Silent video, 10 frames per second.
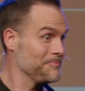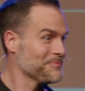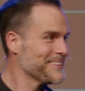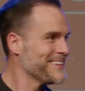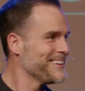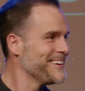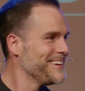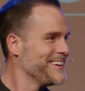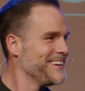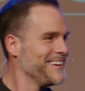
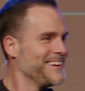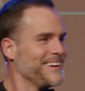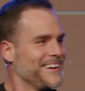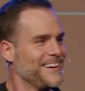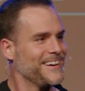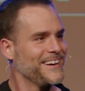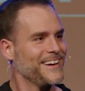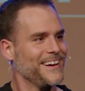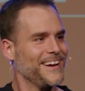[no speech]